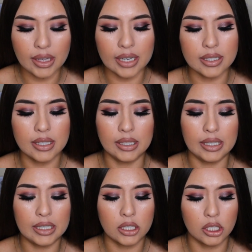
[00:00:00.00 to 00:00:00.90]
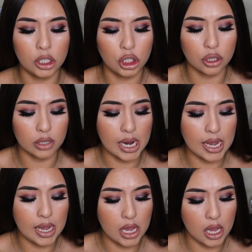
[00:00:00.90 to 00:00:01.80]
that is the NYX
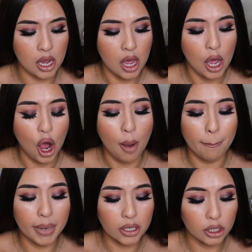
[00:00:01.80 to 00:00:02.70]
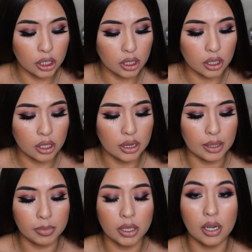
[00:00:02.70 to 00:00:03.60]
Lingerie Butter
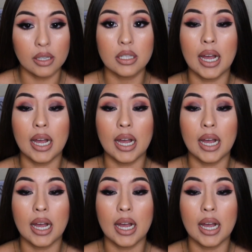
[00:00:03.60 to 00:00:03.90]
lip gloss.